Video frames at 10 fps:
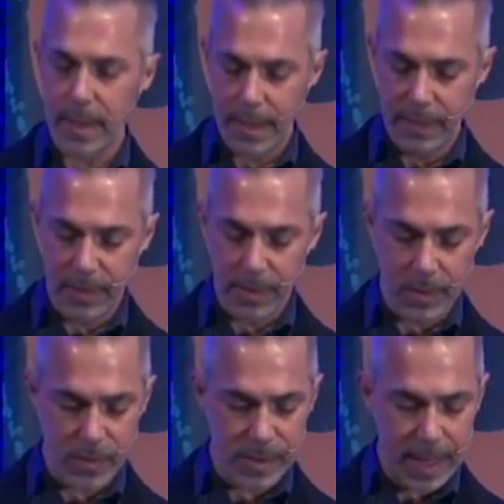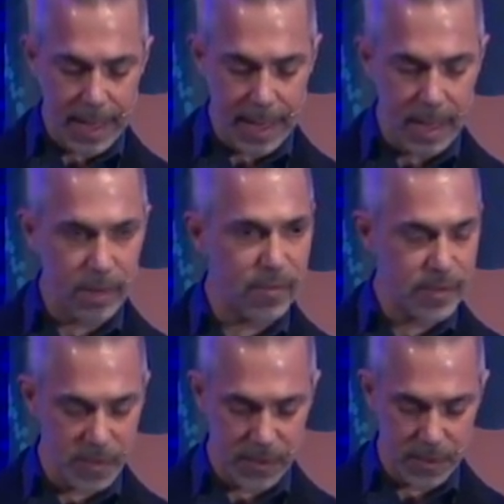that even the most die-hard
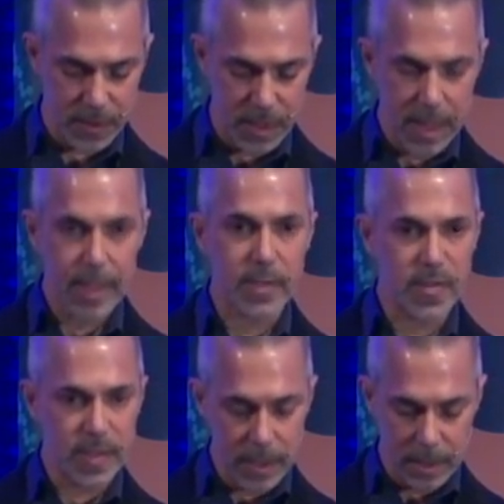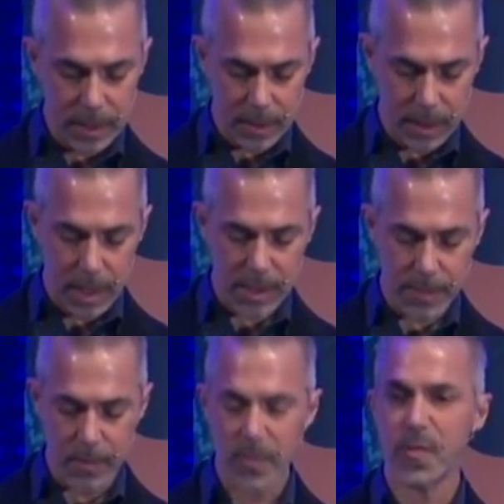physicists concede that the
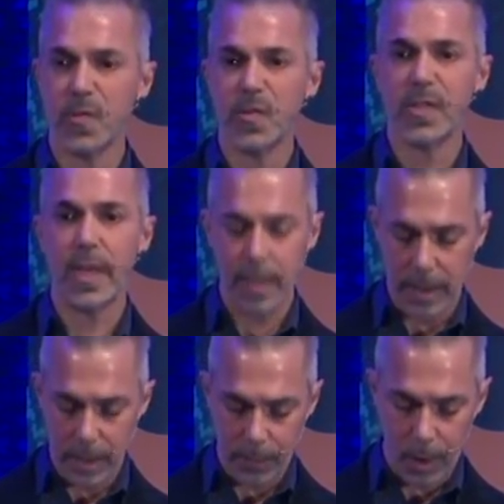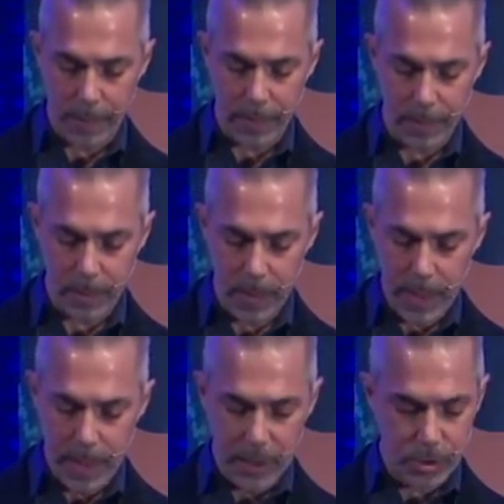cosmos is insanely improbable
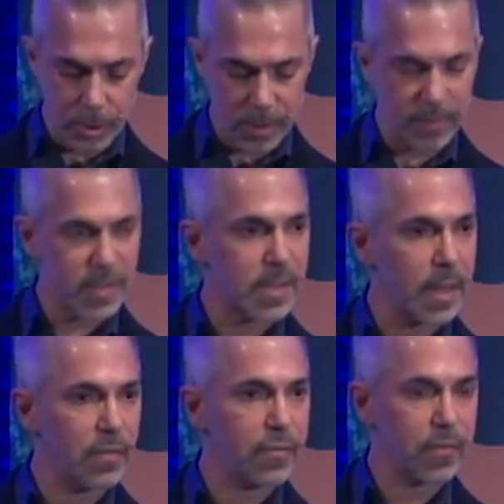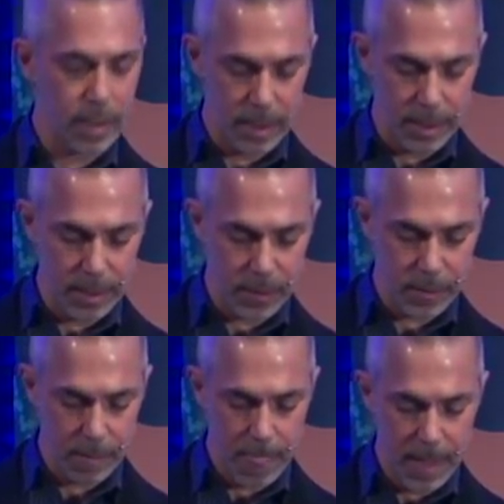in terms of its life
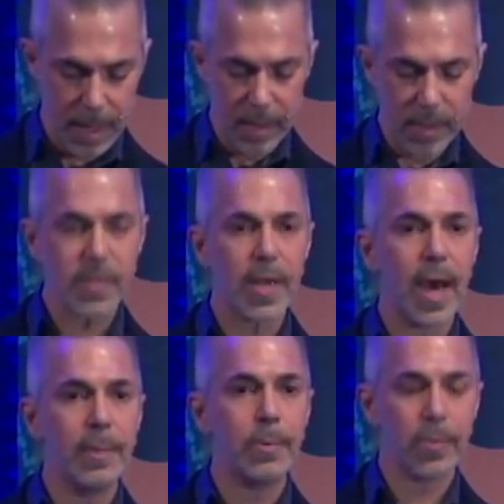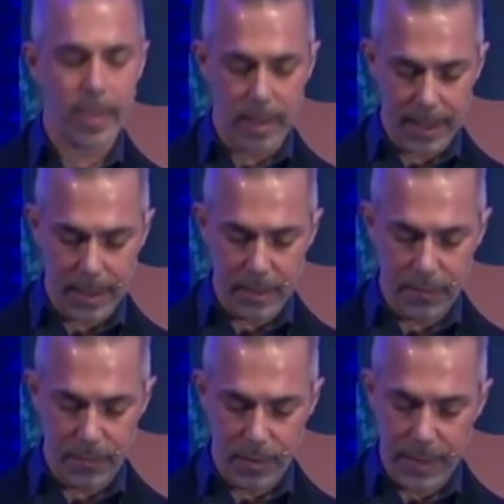friendliness. This hyper unlikely
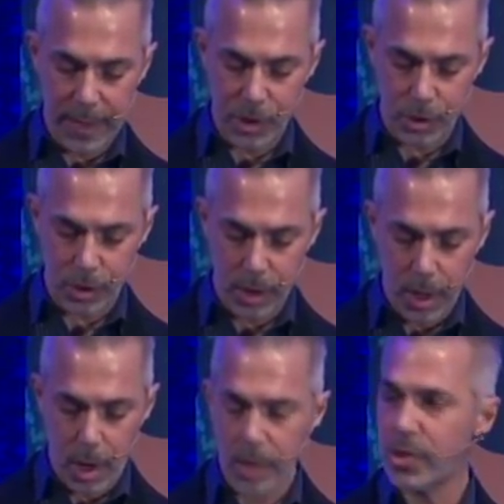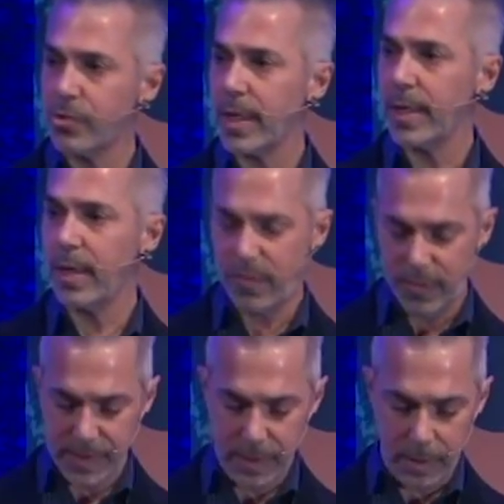nature, on strictly a
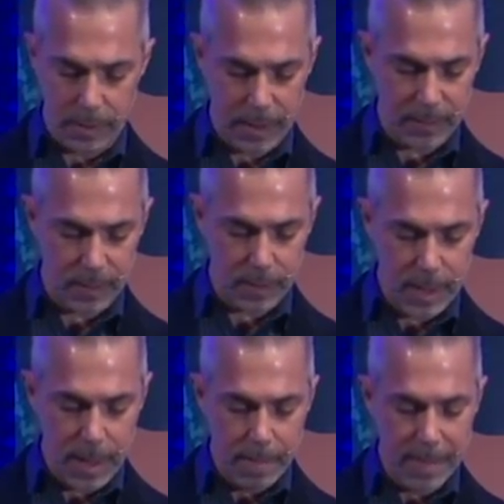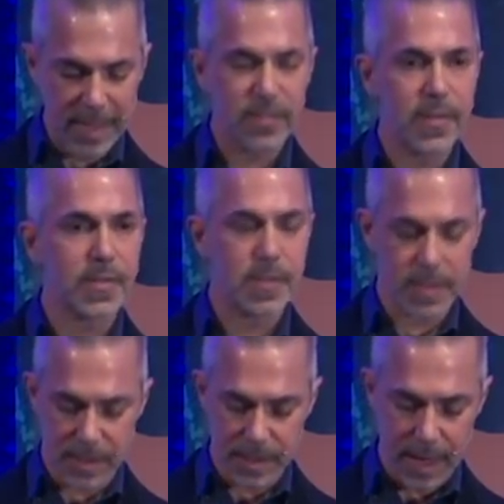physical level, makes
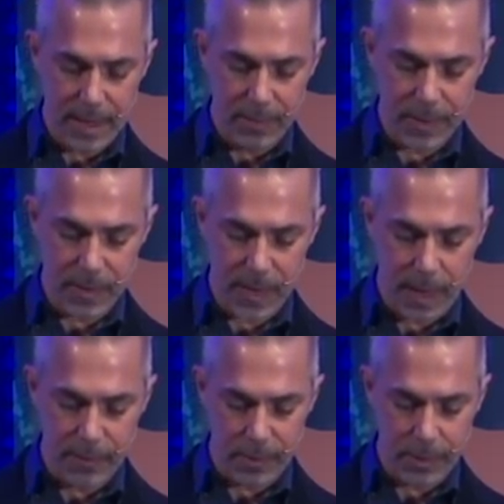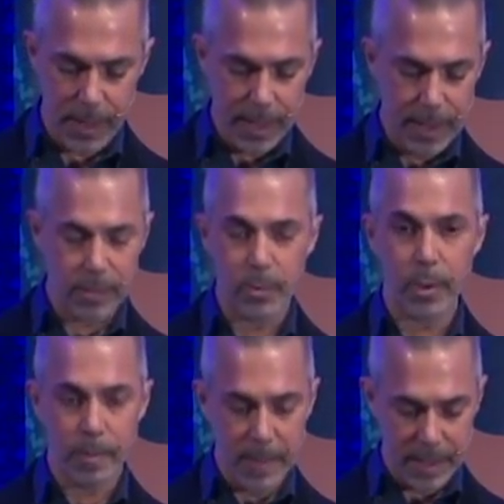physicists sigh with discomfort and
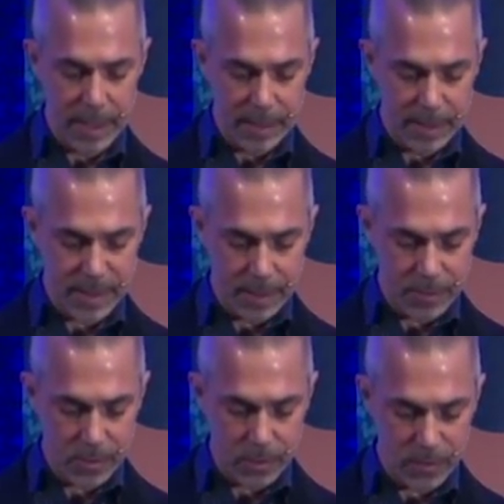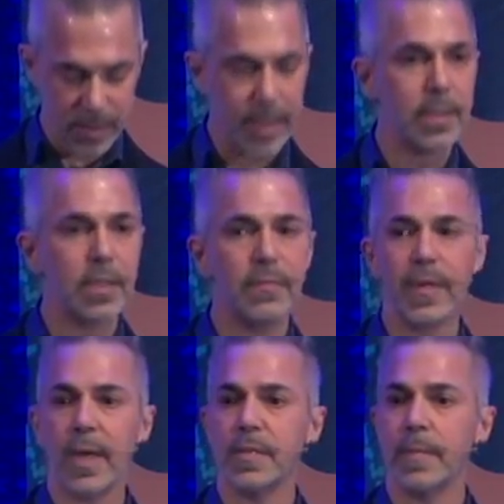to admit that some sort of
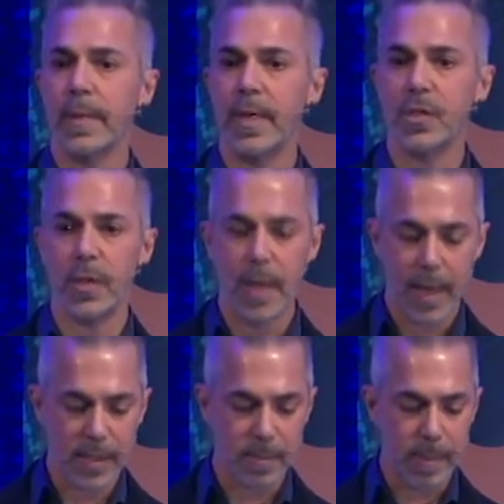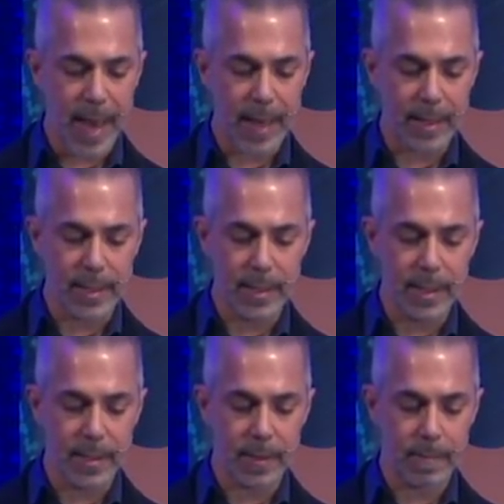scientific explanation is badly
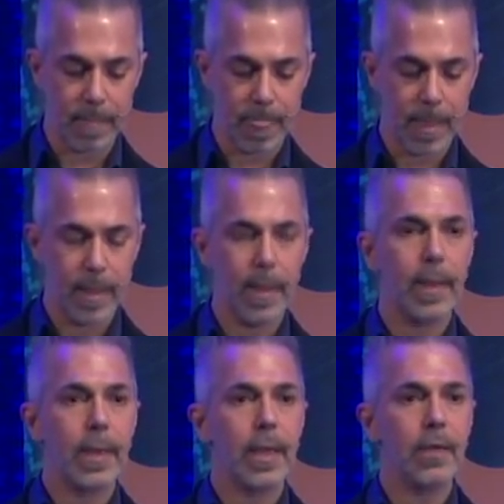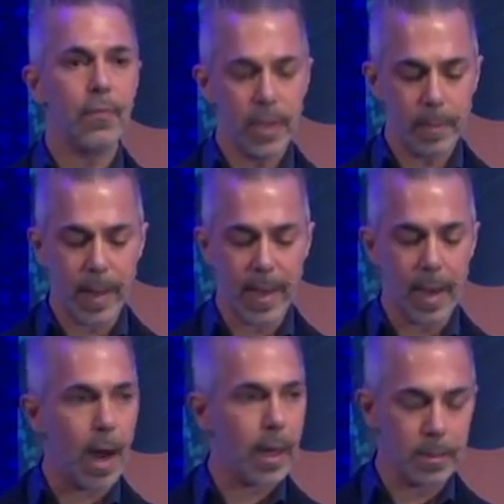needed. If we apply
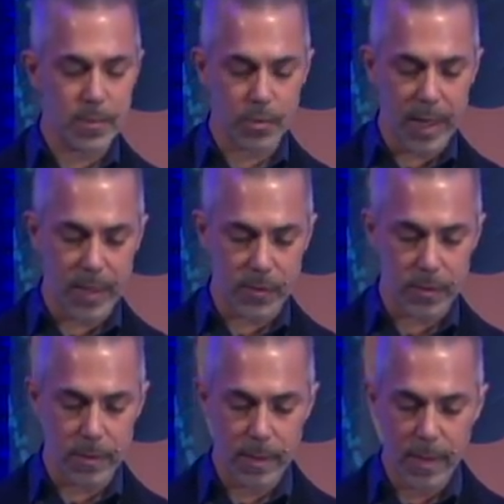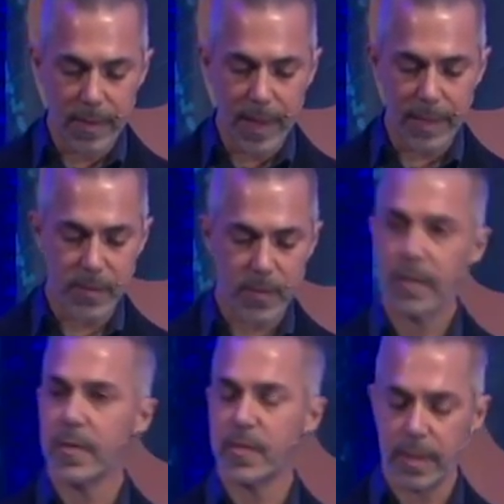Occam's razor, that is,
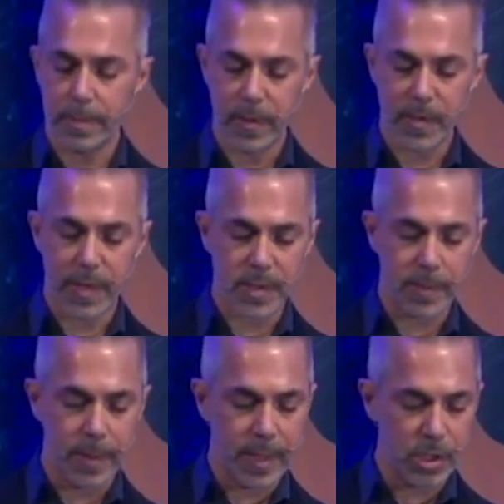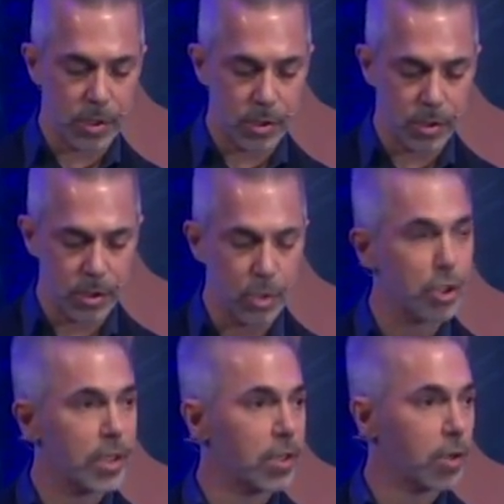the simplest explanation is
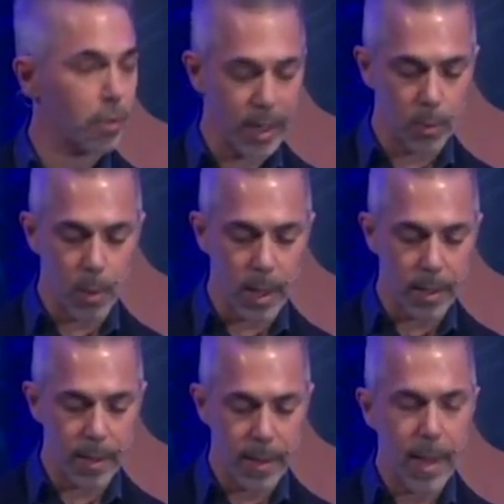usually the correct one,